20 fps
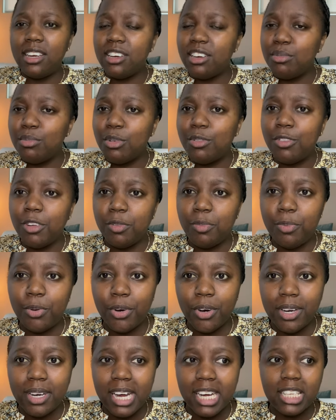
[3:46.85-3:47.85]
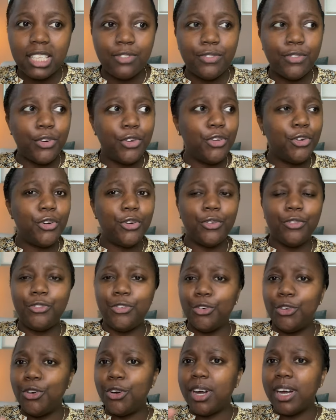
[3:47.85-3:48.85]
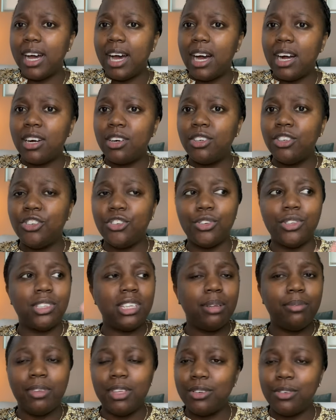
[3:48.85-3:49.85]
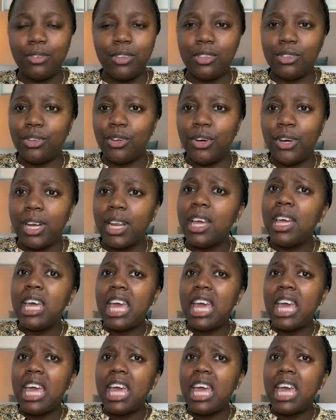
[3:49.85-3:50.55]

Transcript: removal products for your couch or something of the sort.